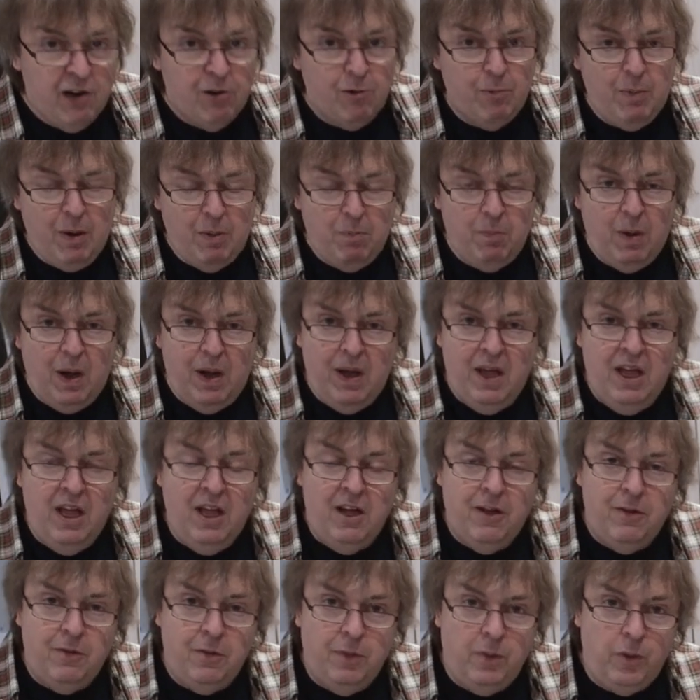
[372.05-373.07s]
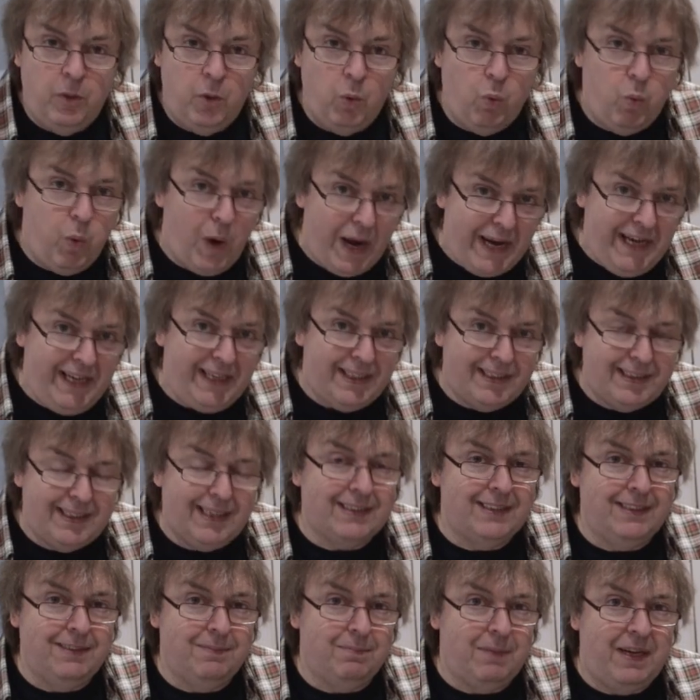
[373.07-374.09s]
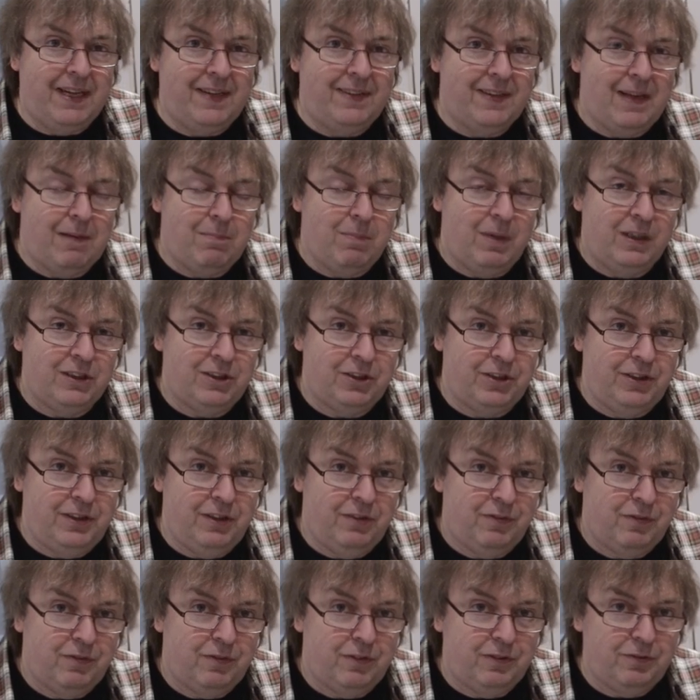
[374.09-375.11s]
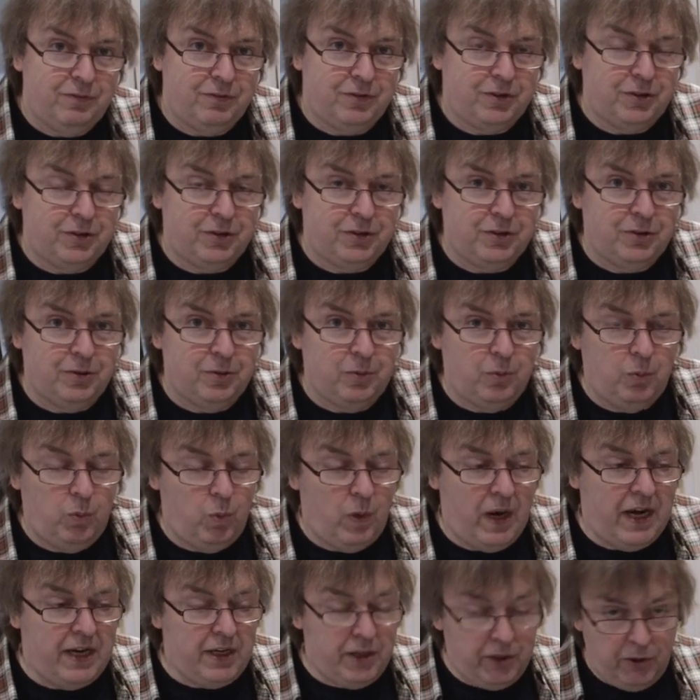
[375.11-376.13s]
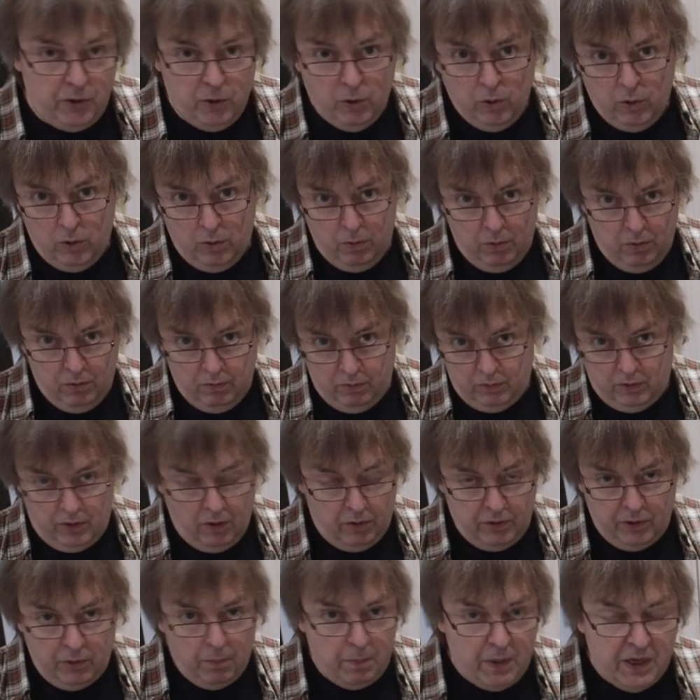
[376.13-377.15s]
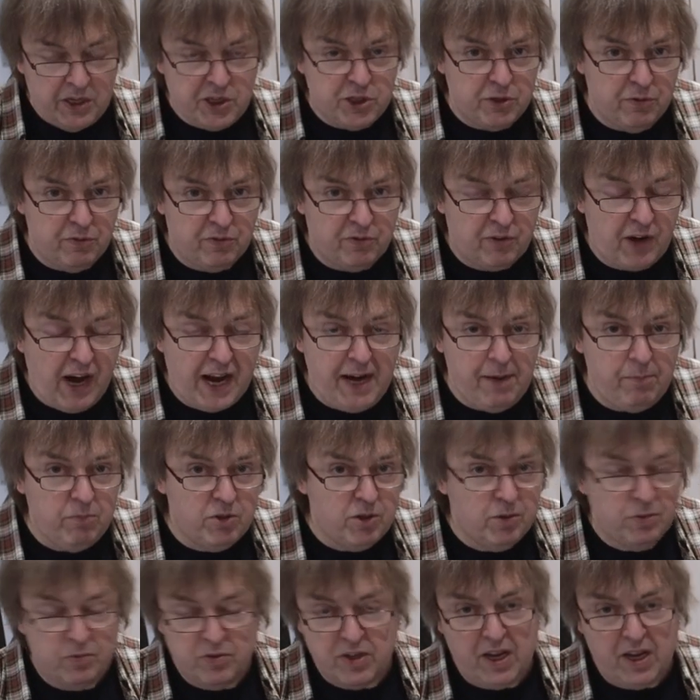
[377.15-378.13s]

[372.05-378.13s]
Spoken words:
Remember, the weight doesn't make that much difference when you've got your picture framed,